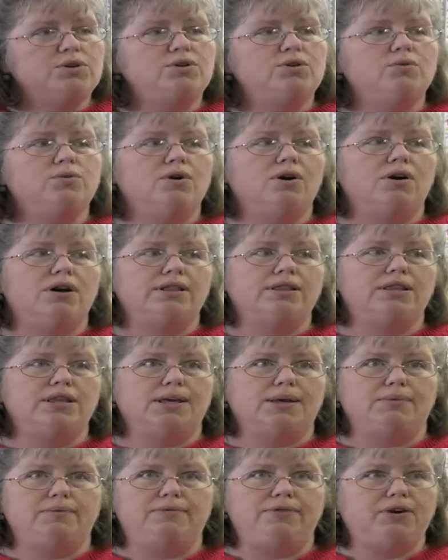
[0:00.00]
who are at
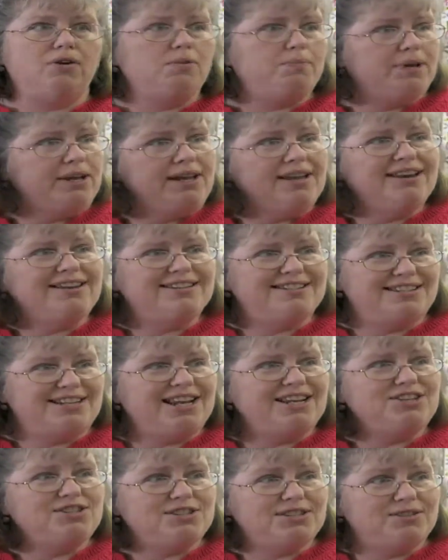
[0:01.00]
the very beginning
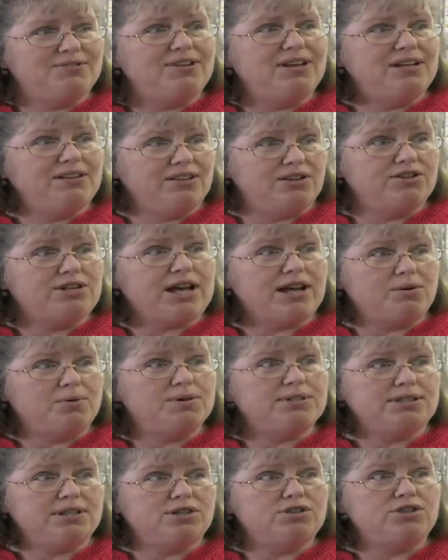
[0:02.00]
stages of English
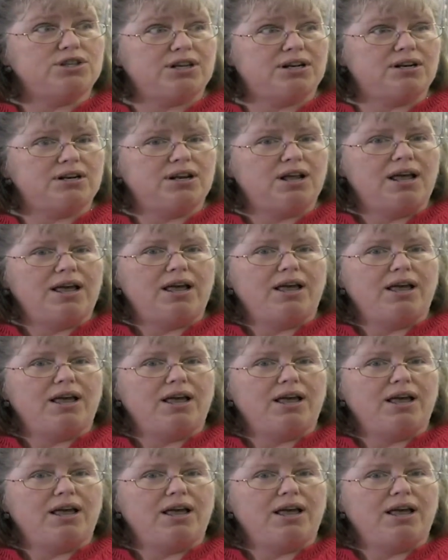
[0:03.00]
acquisition,